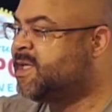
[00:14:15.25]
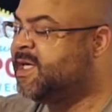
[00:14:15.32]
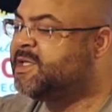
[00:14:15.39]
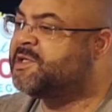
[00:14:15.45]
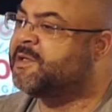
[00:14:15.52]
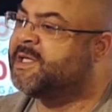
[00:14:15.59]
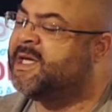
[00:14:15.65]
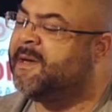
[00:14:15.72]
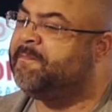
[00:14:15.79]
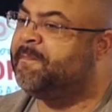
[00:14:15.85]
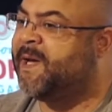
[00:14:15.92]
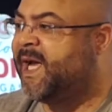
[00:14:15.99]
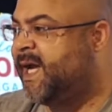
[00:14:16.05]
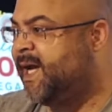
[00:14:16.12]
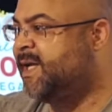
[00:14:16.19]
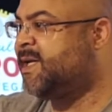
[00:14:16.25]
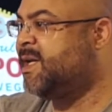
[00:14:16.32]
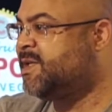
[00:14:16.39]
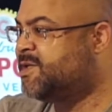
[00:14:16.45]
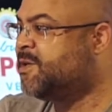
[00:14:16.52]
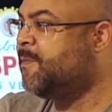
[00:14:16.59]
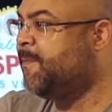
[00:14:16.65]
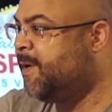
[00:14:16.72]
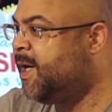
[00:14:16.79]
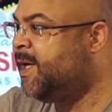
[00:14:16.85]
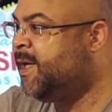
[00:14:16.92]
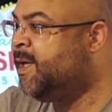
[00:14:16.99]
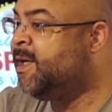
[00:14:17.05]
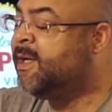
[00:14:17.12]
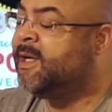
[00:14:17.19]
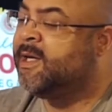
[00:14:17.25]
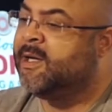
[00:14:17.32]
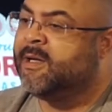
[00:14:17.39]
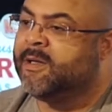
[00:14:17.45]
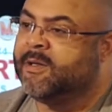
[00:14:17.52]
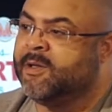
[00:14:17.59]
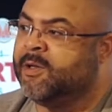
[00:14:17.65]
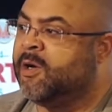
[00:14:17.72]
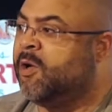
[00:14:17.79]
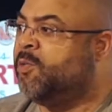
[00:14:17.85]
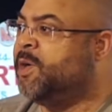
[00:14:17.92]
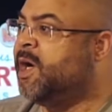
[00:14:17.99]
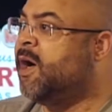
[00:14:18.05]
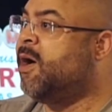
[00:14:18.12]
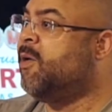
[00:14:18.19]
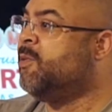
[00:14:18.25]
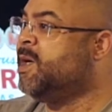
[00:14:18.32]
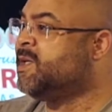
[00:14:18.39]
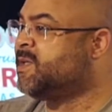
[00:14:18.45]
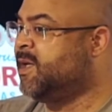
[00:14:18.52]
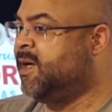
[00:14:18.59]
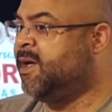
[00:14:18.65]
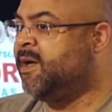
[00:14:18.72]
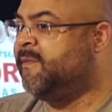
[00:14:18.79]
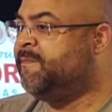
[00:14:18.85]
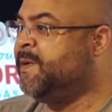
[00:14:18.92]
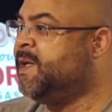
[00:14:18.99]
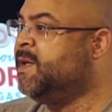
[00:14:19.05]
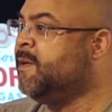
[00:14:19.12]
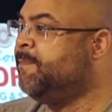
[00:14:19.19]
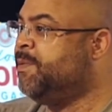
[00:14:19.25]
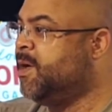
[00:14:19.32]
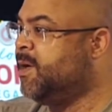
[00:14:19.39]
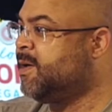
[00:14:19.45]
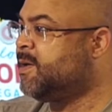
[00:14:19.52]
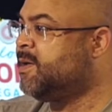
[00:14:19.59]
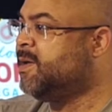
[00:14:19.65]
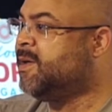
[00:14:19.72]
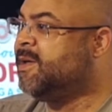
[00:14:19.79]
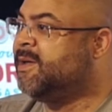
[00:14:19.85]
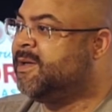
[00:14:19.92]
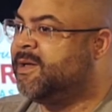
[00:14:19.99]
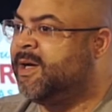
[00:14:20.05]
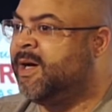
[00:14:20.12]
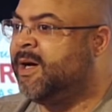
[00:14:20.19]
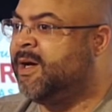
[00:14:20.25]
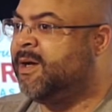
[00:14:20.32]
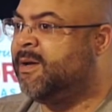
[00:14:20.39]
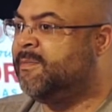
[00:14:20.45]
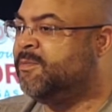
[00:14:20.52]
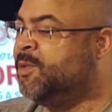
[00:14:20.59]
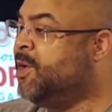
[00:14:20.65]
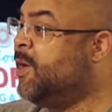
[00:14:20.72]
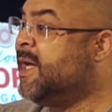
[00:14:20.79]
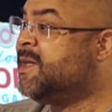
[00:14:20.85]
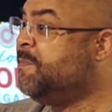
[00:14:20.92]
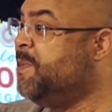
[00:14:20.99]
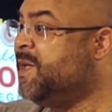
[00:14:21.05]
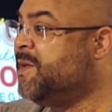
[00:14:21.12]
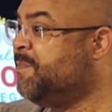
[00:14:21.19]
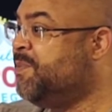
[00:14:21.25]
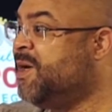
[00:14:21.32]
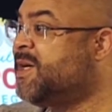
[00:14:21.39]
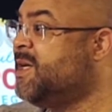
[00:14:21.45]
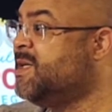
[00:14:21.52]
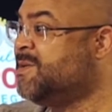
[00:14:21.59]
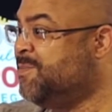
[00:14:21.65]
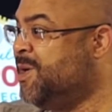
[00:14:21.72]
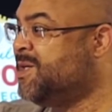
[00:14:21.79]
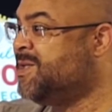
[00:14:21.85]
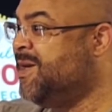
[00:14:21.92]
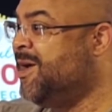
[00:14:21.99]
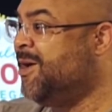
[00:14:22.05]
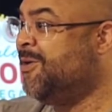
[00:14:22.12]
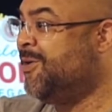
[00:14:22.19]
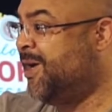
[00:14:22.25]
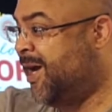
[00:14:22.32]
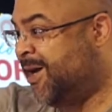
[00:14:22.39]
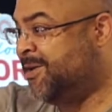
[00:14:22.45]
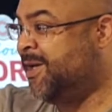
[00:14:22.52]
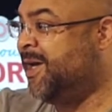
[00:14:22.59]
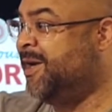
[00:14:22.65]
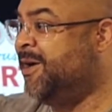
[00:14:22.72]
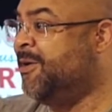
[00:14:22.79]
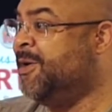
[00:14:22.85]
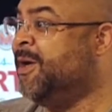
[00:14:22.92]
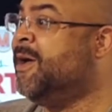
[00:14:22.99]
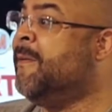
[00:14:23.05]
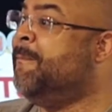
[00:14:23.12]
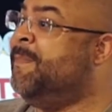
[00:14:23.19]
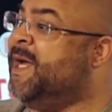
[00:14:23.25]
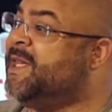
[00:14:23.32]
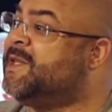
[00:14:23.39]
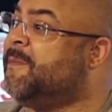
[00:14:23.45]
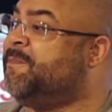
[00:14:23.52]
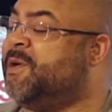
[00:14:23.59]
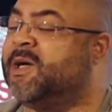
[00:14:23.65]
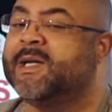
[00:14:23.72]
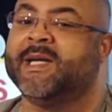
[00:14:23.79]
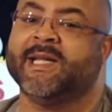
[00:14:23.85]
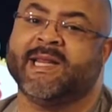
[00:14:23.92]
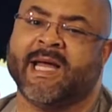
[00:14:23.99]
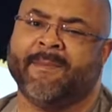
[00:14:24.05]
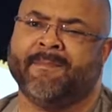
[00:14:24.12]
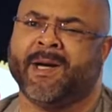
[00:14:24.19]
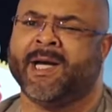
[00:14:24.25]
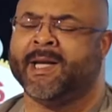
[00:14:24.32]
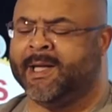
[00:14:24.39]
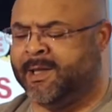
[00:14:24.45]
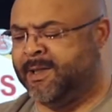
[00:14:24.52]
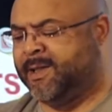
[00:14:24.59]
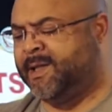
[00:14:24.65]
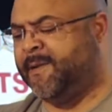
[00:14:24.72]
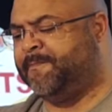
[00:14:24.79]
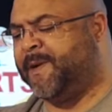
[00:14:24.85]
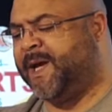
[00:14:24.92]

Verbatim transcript: get your get paid, get your money. You know we always love beating the book. Um, we don't have to beat the bookie as much now out in that area. Beat the book, get that money, get